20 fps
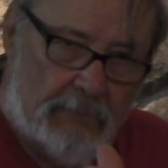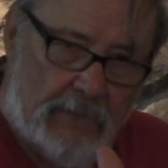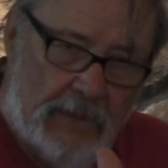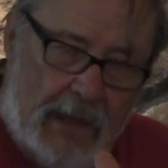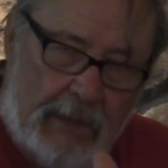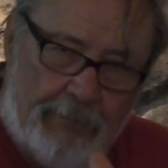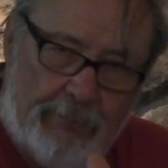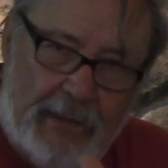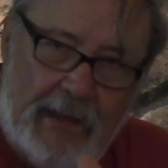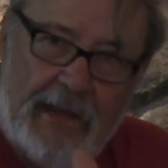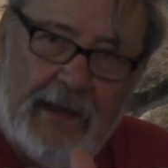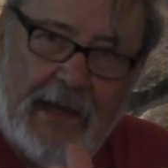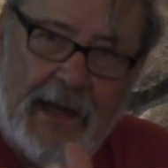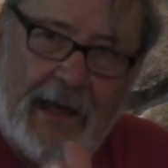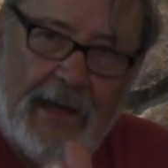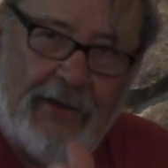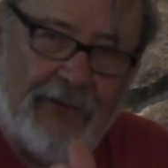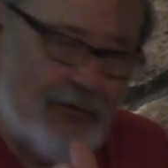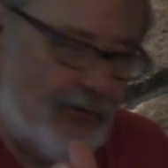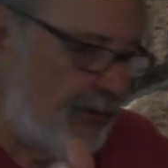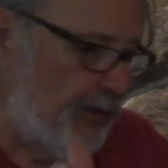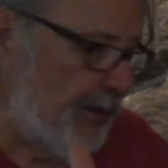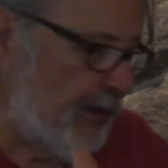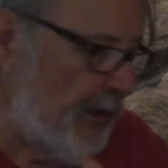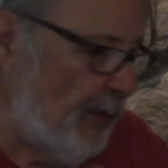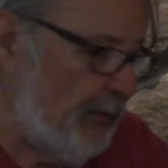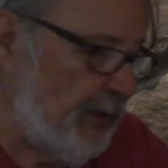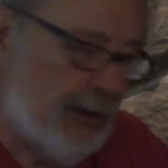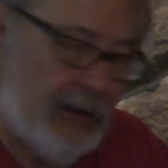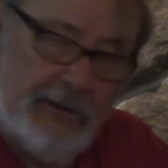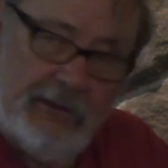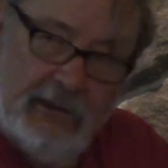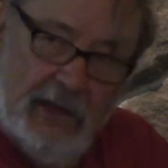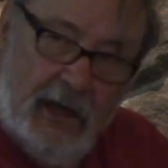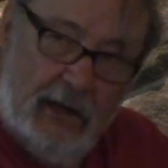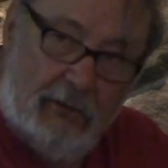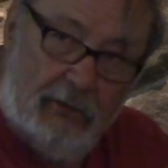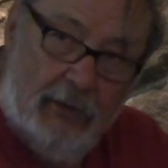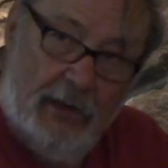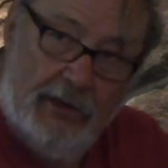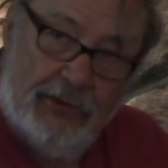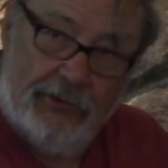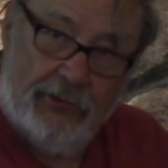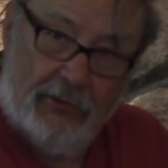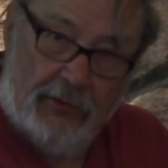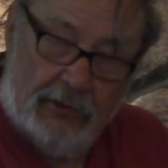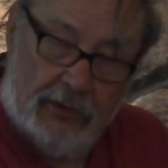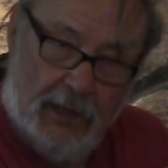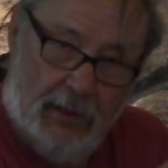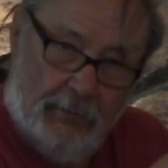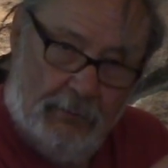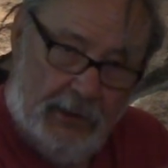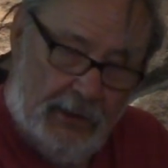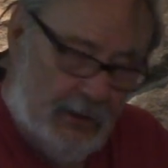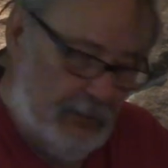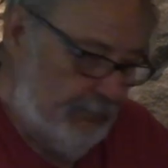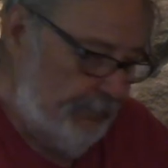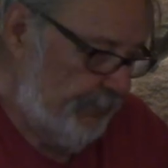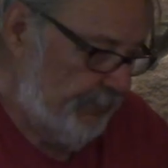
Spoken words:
that big guy isn't going to come in. Young ones will come in.